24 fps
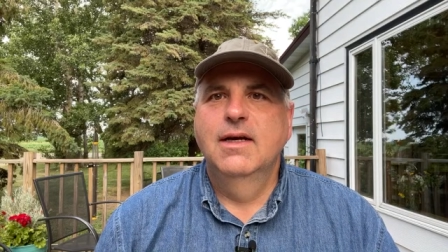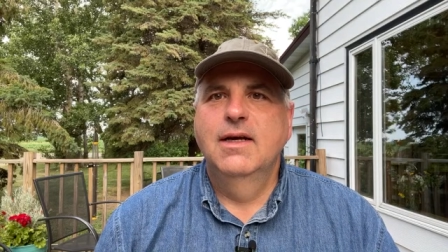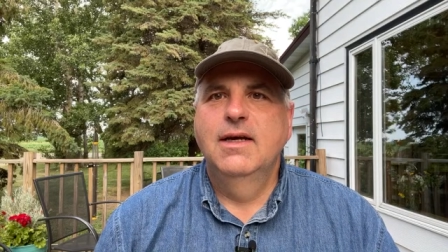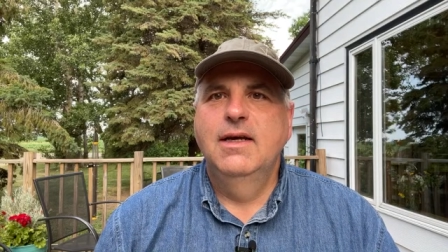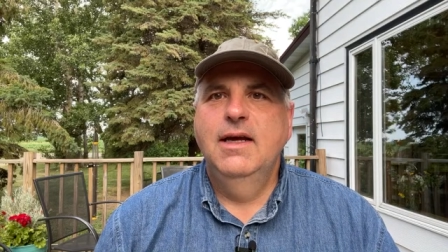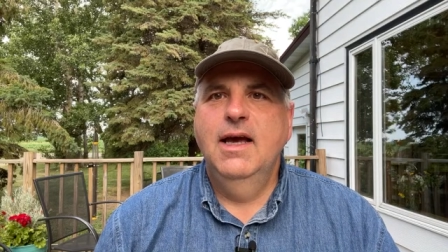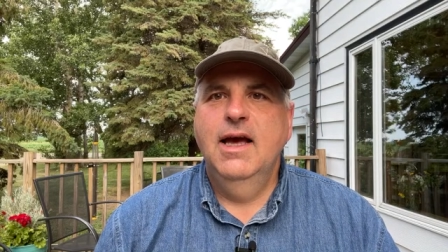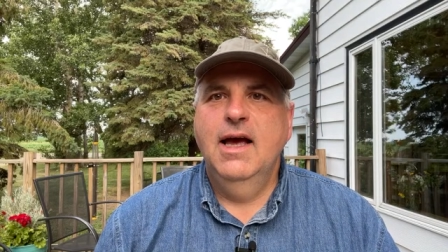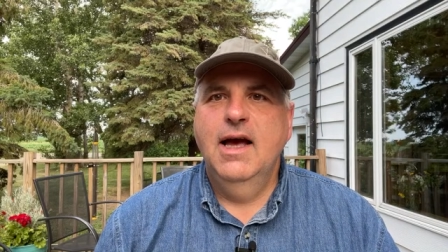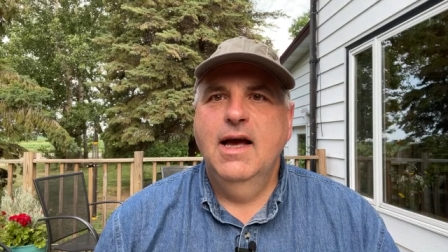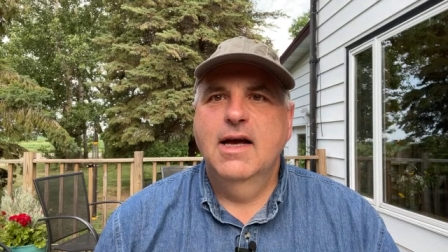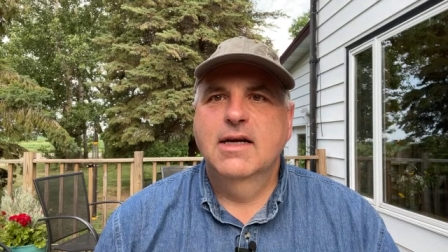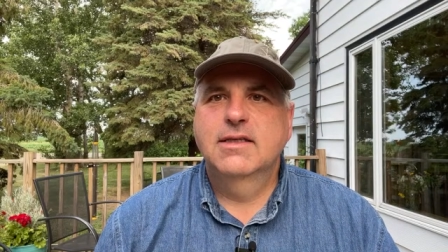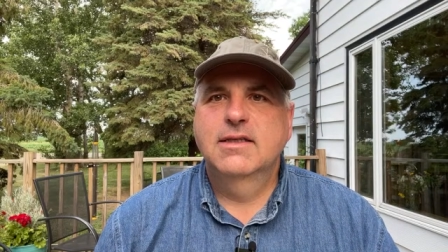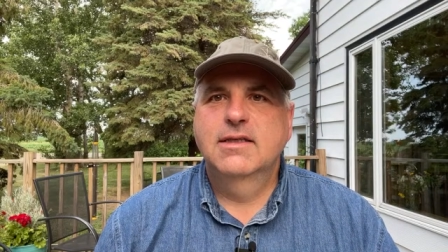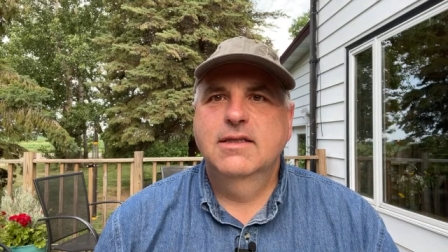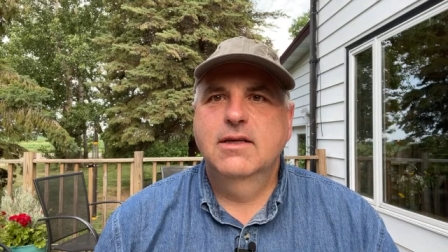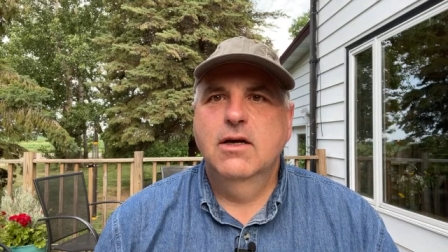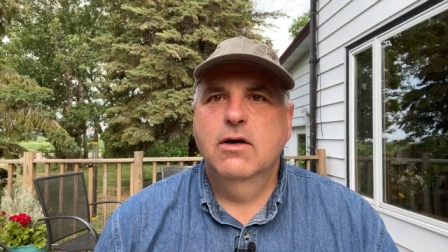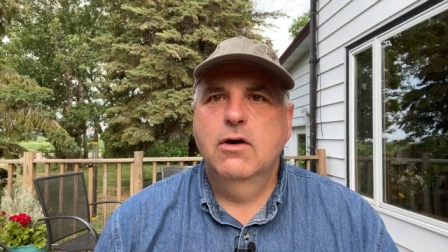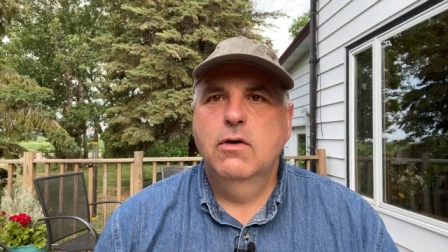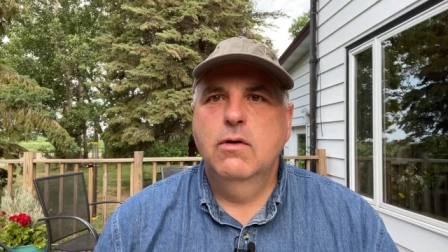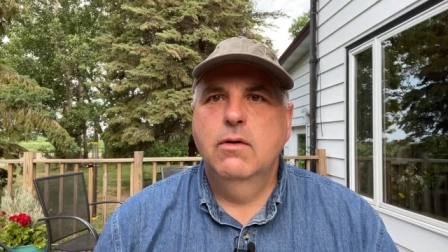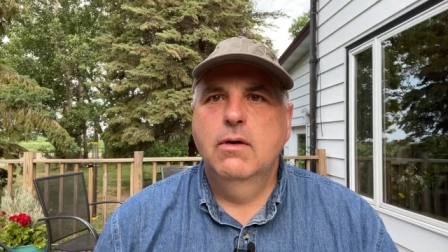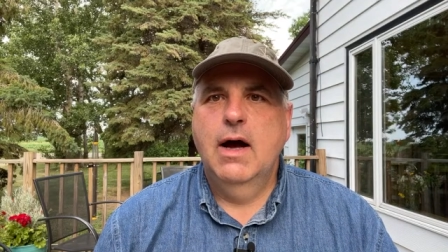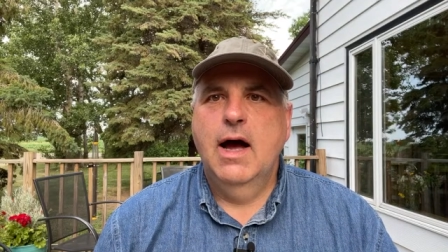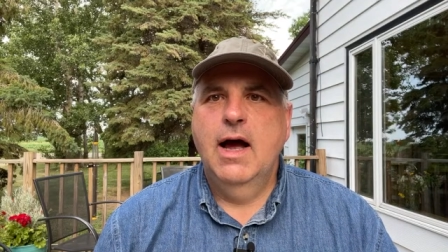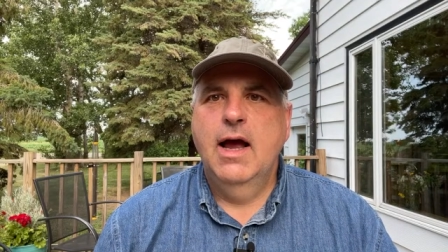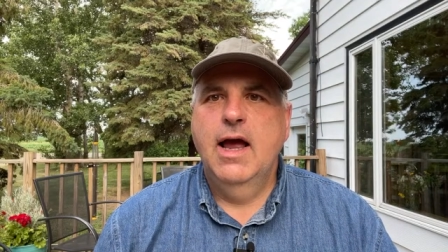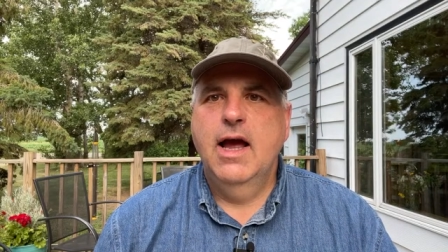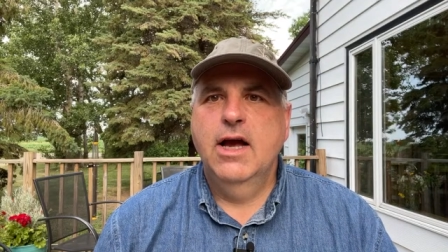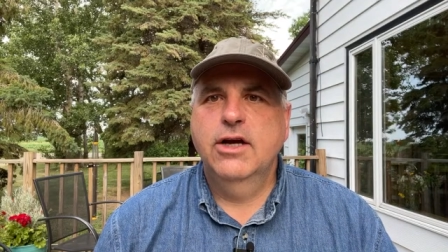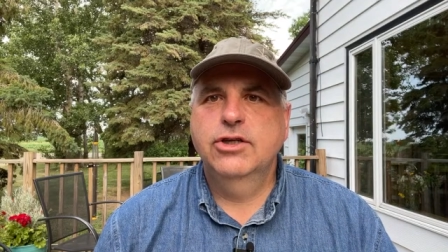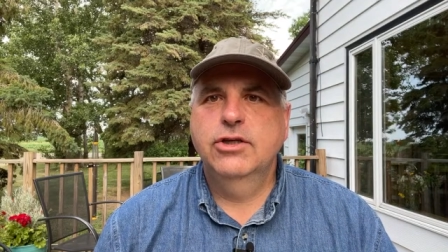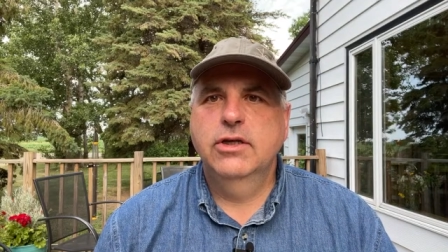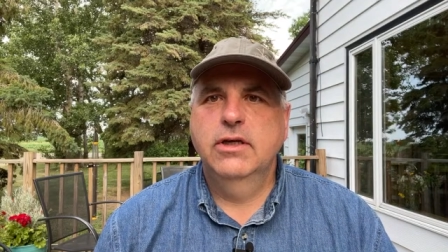Yeah, so I
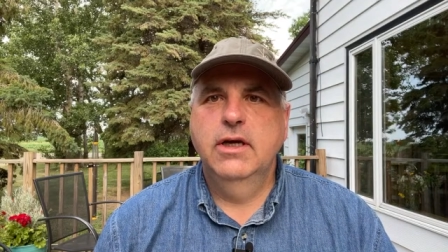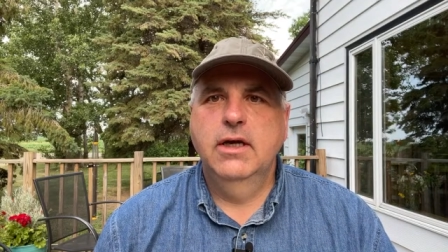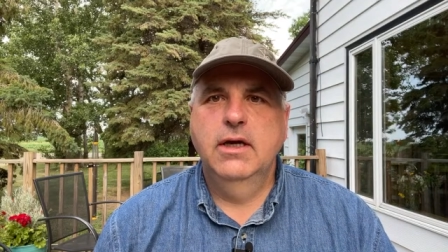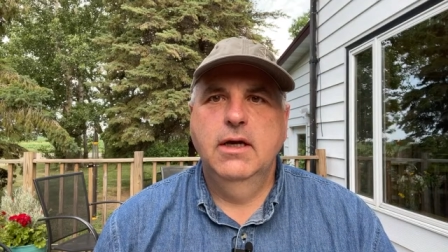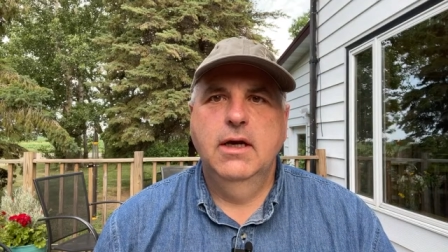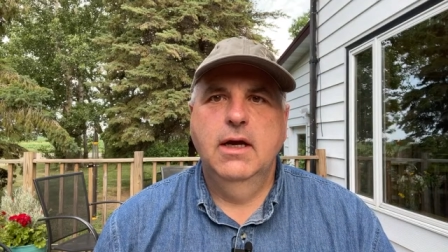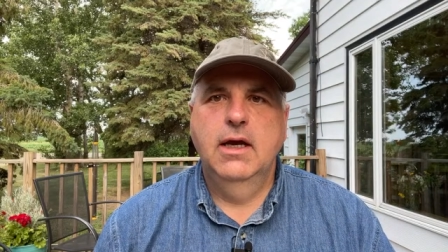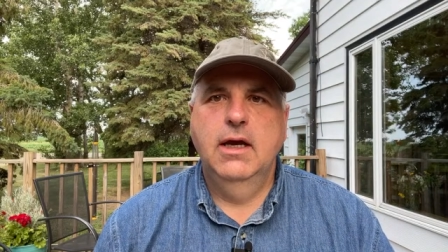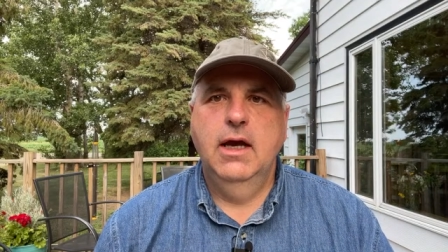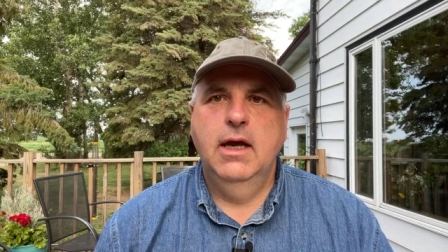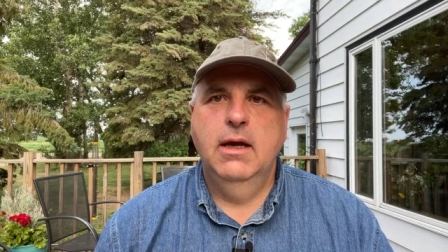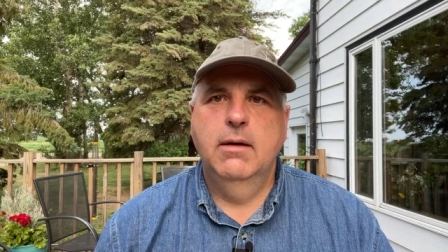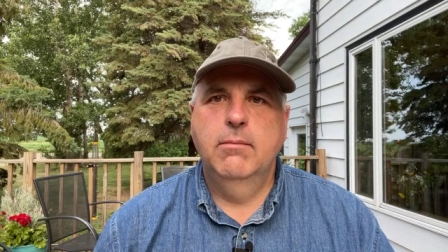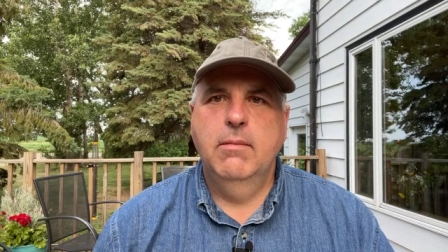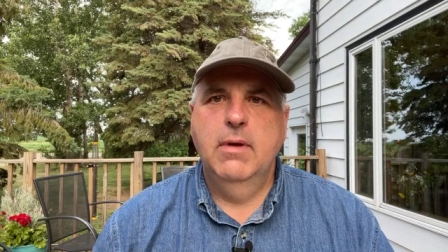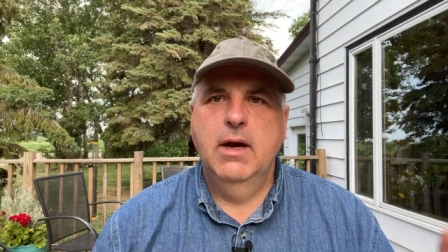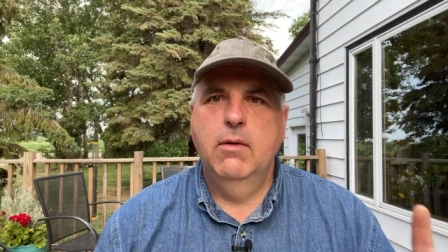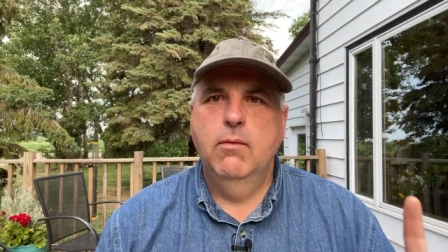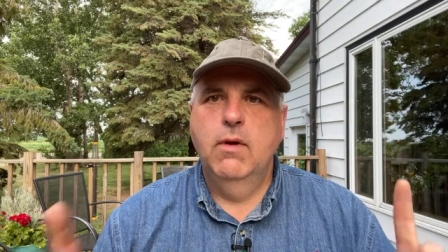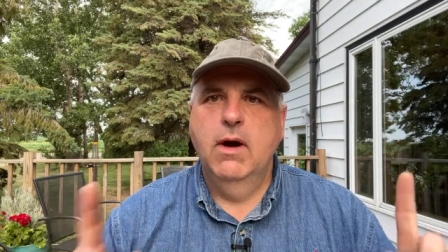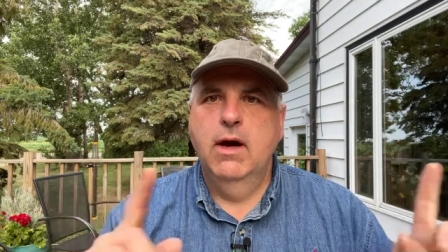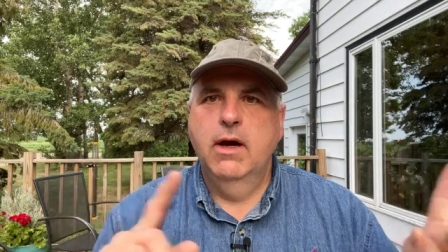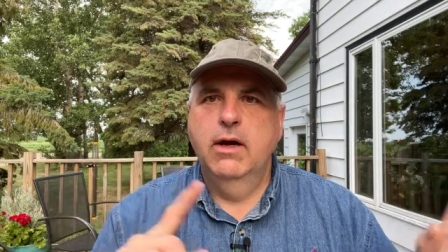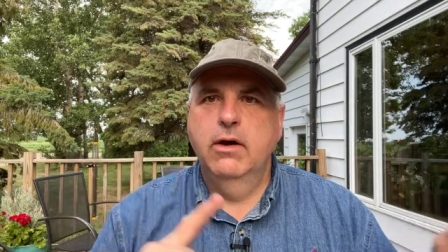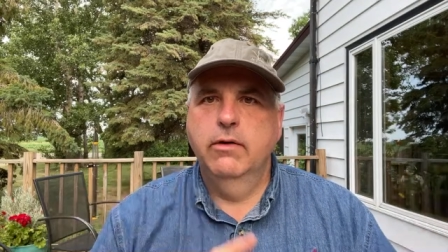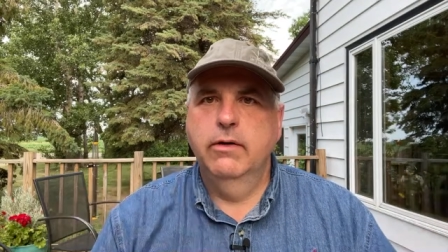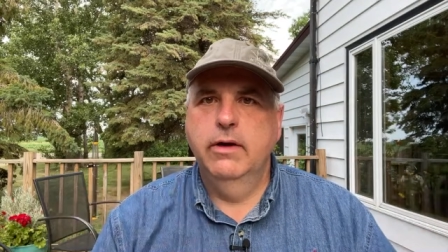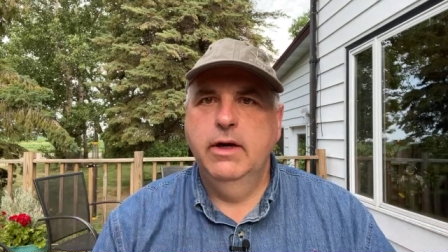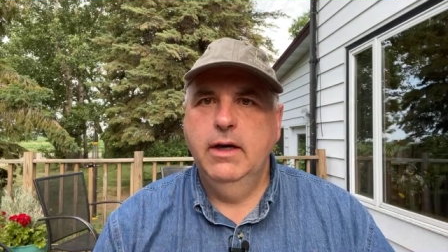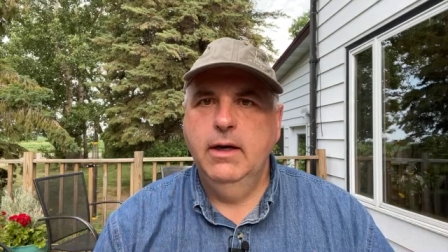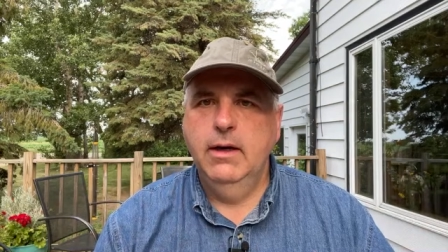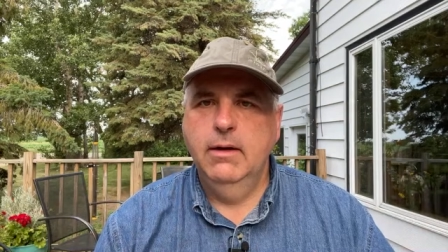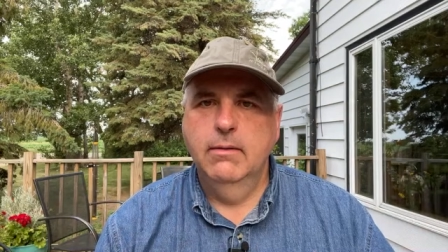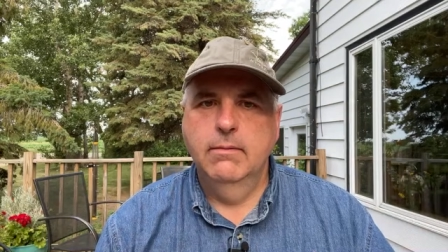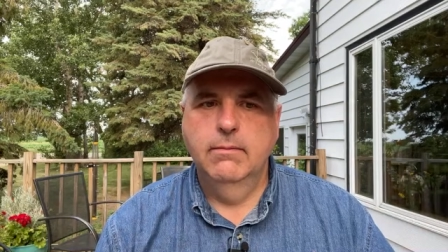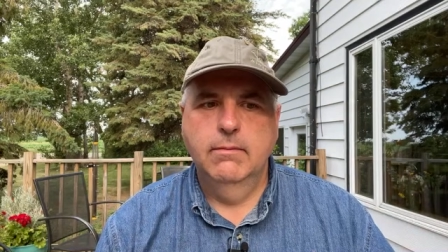actually, at my
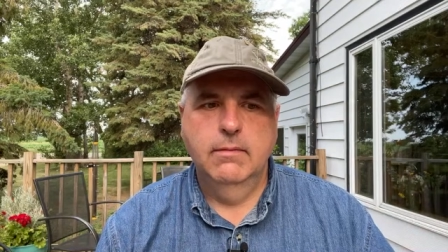winery,